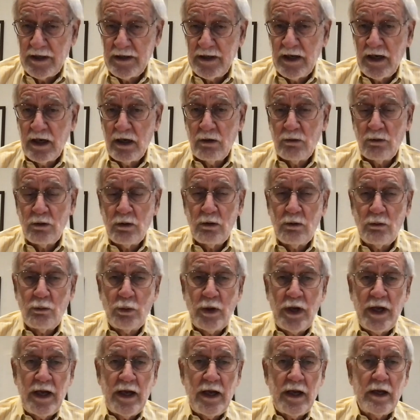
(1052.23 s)
Now,
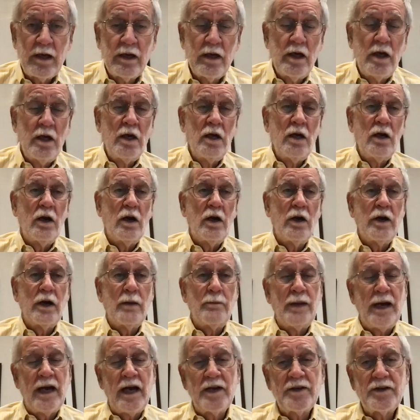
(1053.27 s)
we are
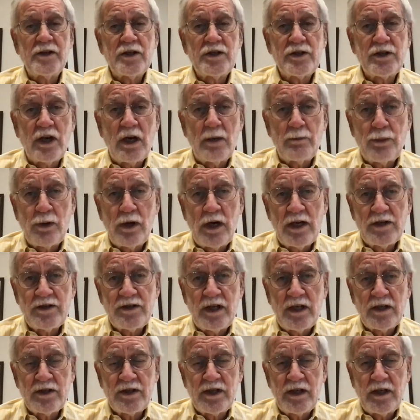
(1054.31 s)
about to start
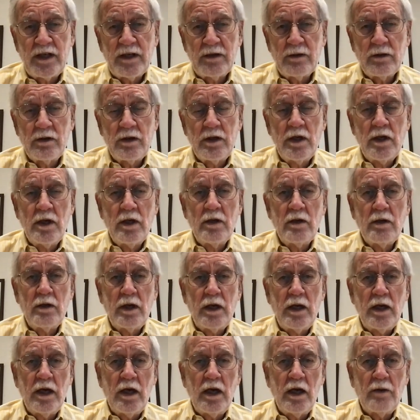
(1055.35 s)
processing
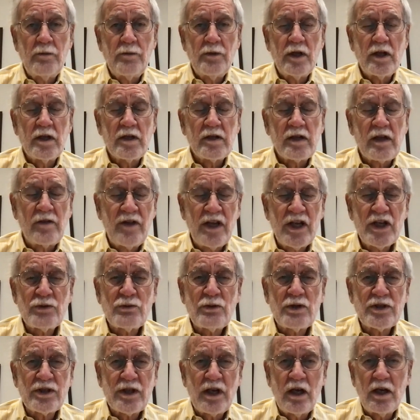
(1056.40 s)
these
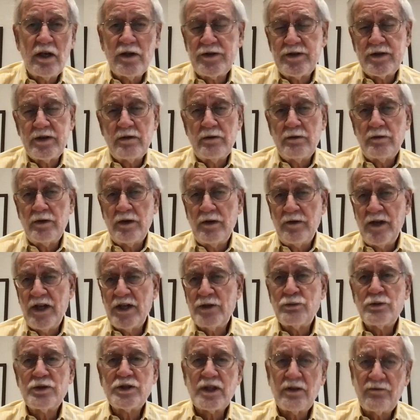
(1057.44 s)
results.
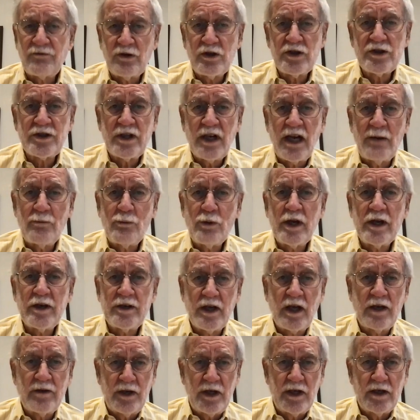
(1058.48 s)
This was the first time we had
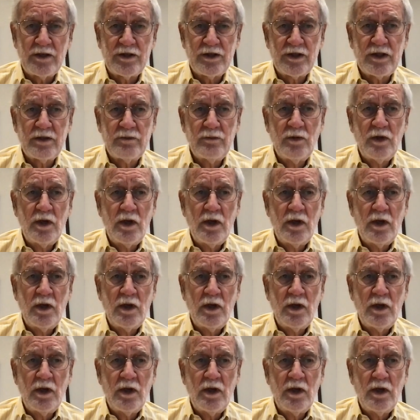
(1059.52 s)
done this.